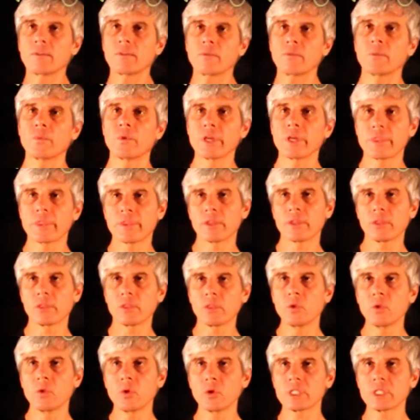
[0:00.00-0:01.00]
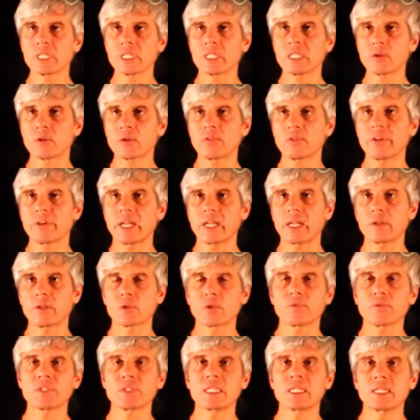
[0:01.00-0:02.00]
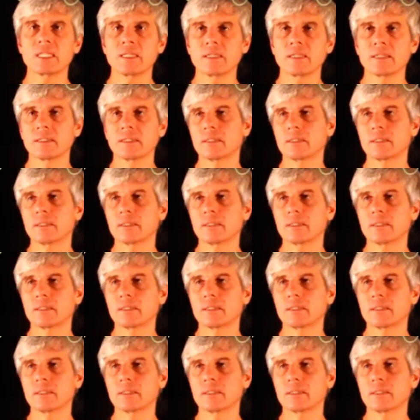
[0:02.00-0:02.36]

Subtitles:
with the non-zero values of C.